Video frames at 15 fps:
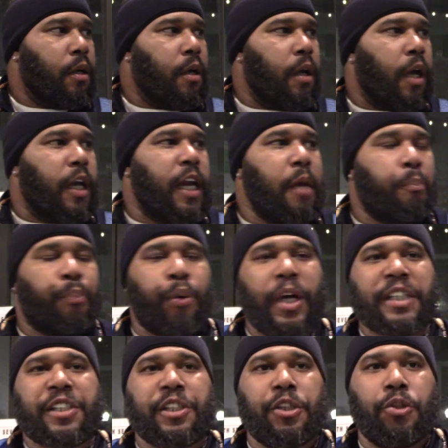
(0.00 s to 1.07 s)
And they
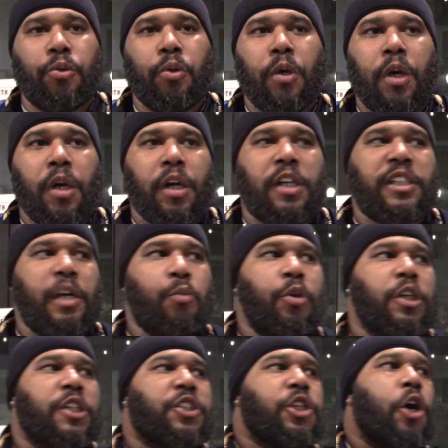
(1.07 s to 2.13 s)
pressing you. Because they
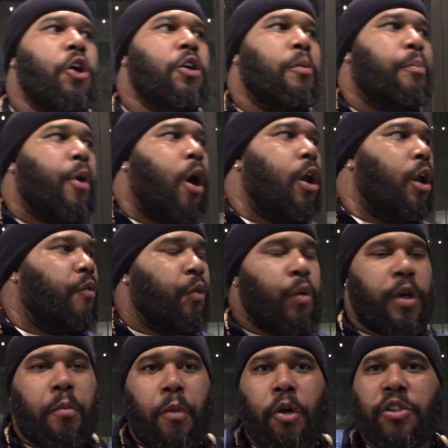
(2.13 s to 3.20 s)
want to turn the ball over. Well,
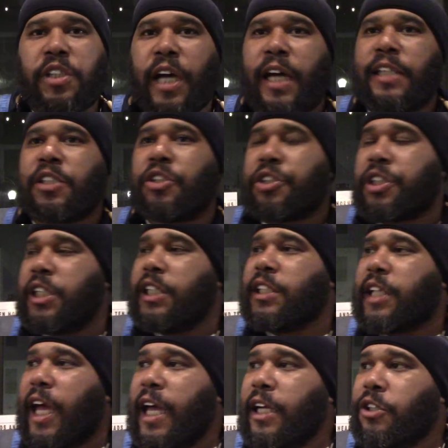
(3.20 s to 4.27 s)
the Most High is going to send his
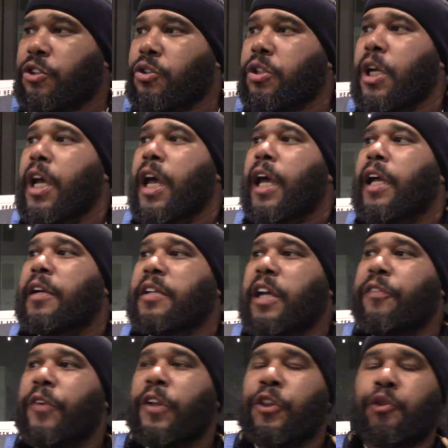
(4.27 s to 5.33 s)
angels in
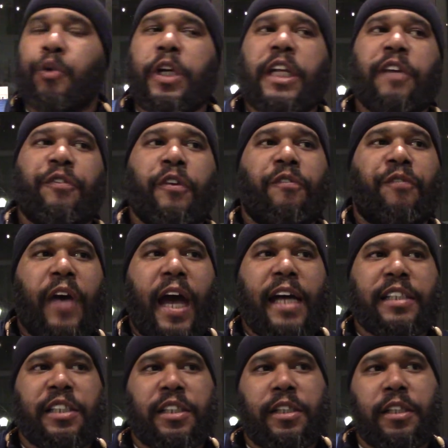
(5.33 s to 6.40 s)
3 different
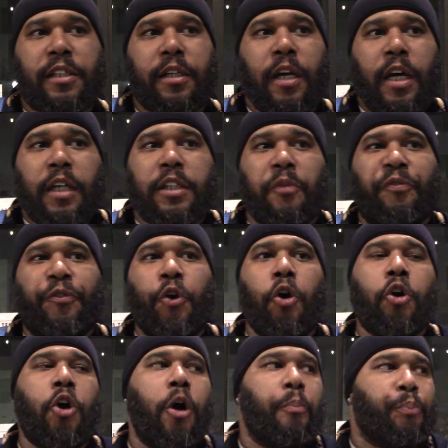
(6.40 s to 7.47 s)
fashions to
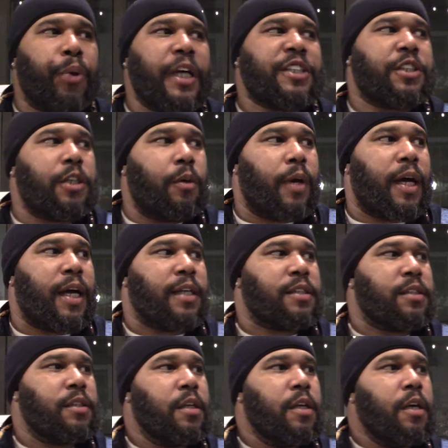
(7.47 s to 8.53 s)
full court press your ass.
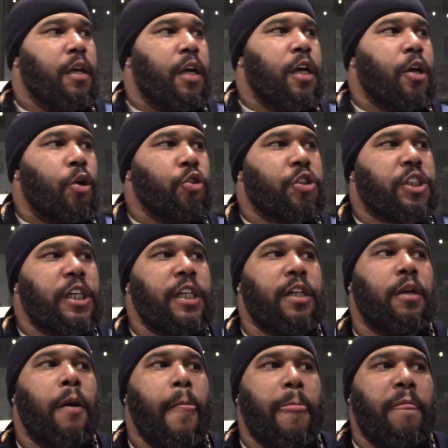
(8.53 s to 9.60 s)
He's going to send
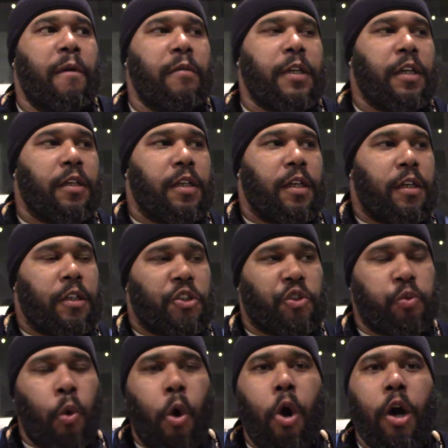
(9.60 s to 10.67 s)
the
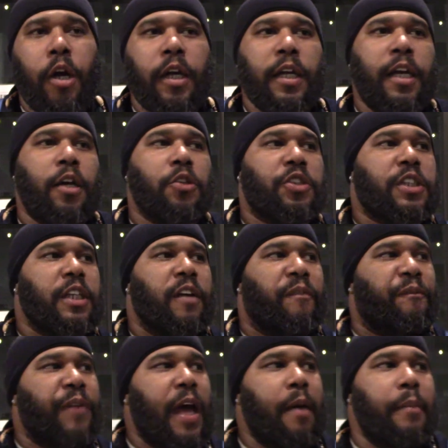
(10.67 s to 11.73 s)
sword, he's going to send the
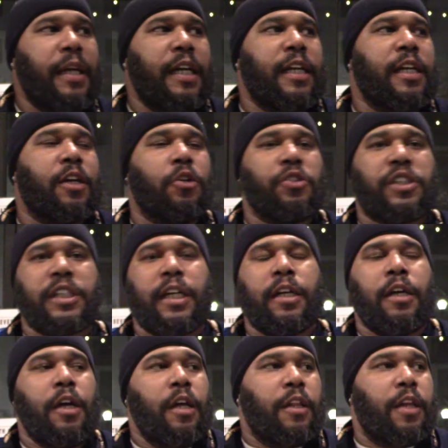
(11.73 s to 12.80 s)
famine, and he's going to send
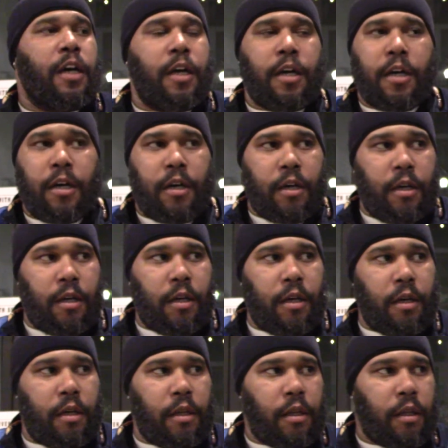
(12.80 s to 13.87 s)

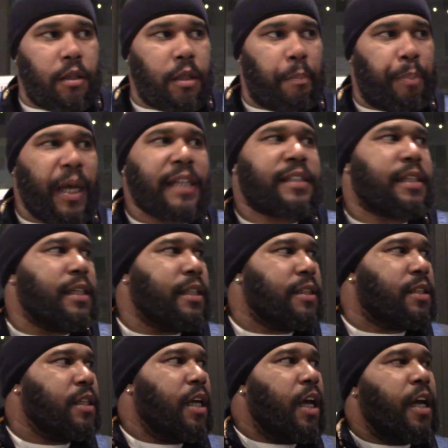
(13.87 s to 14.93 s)
the
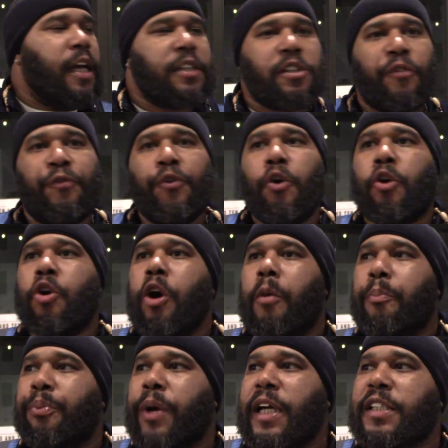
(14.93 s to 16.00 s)
pestilence. And that's a full
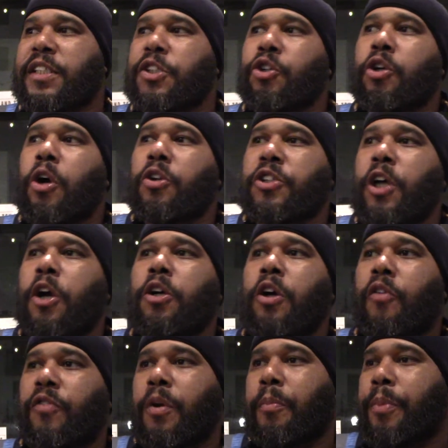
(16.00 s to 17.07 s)
court press. You're going to turn
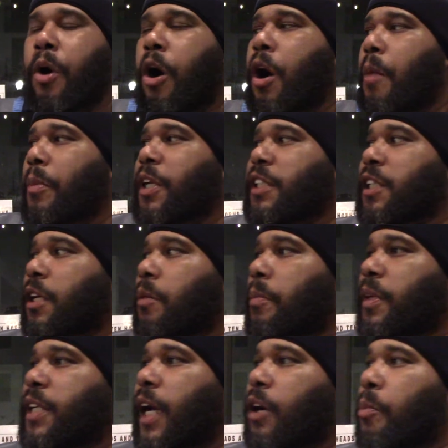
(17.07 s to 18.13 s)
over the ball. But it's
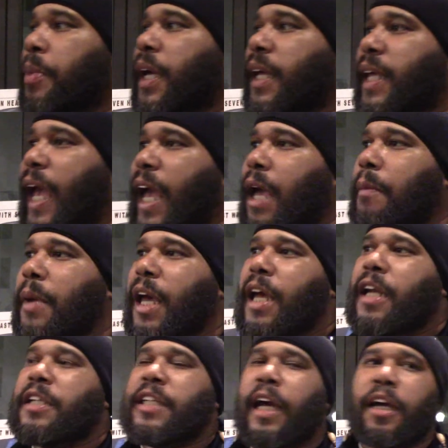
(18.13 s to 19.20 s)
not going to be a game, and
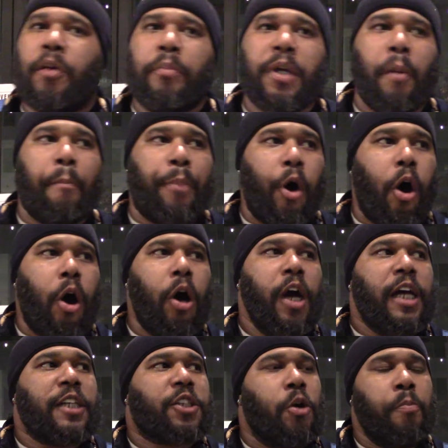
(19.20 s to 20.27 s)
it's not going to be a ball.
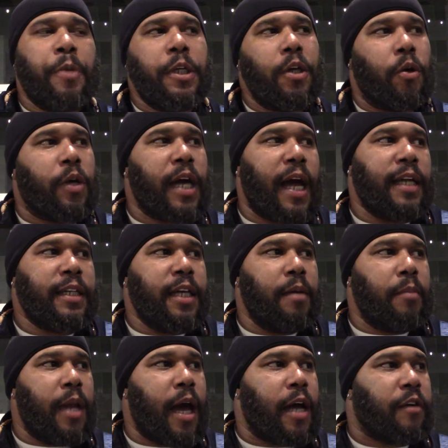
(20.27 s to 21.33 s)
It's going to be your
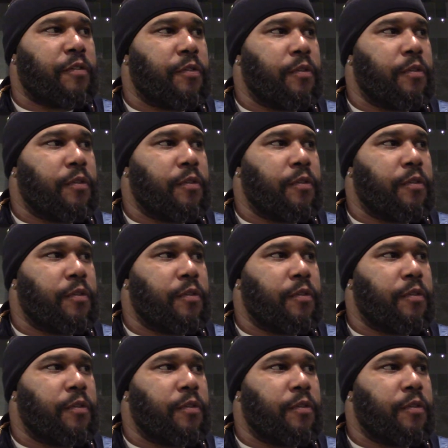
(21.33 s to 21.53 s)
goddamn life.